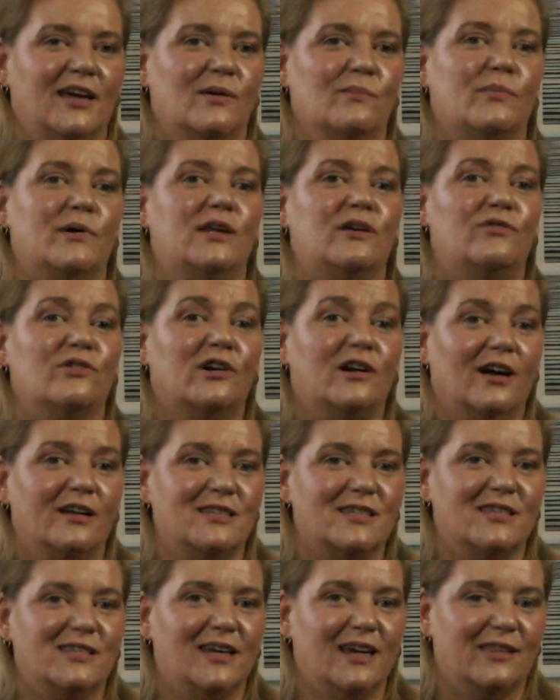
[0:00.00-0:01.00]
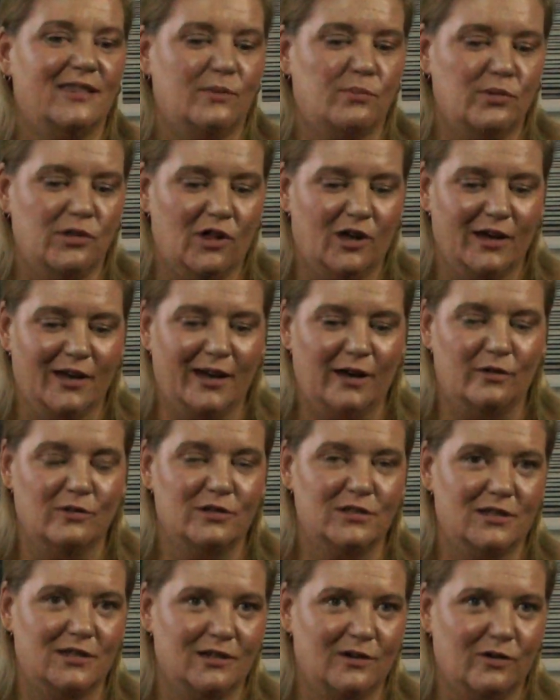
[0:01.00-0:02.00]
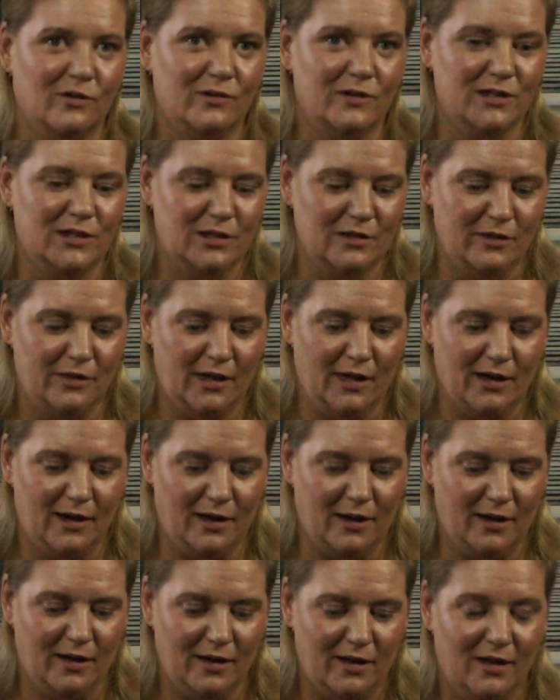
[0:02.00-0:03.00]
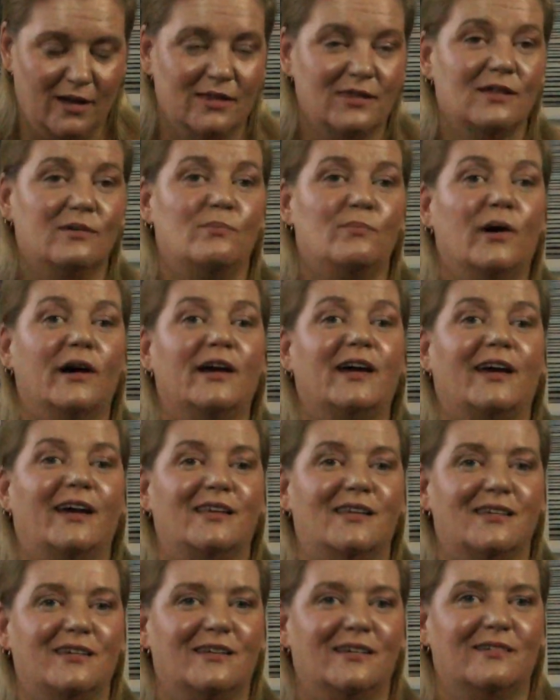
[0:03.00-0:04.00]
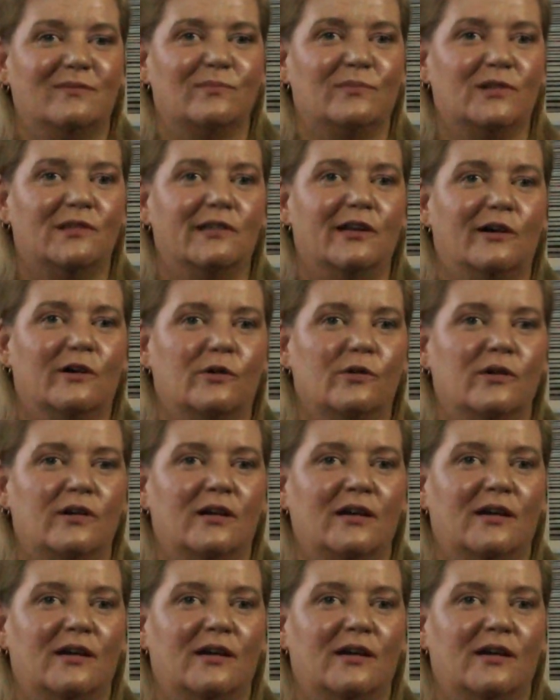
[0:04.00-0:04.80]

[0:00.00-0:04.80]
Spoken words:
But he forgot to take the plug out to go into the bucket below.